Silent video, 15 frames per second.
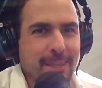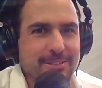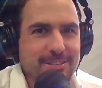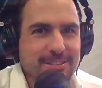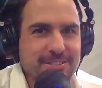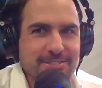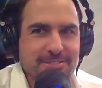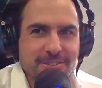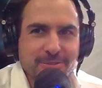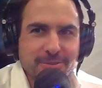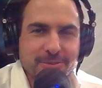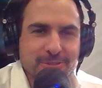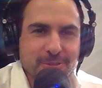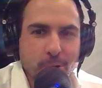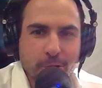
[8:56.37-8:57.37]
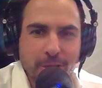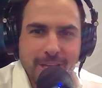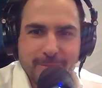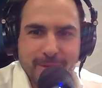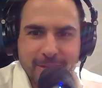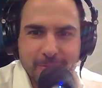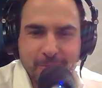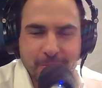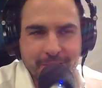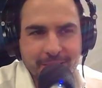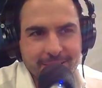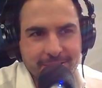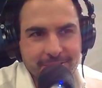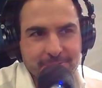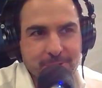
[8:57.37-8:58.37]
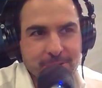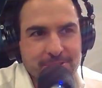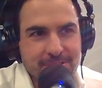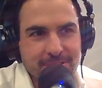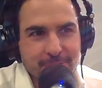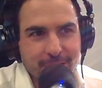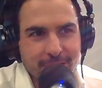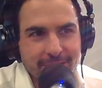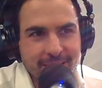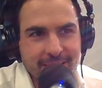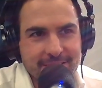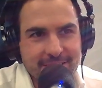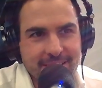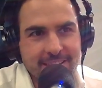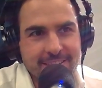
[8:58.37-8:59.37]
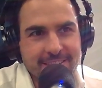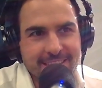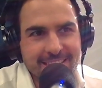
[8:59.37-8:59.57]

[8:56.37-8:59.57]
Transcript: just as you were talking about all that, I was watching one of our Gen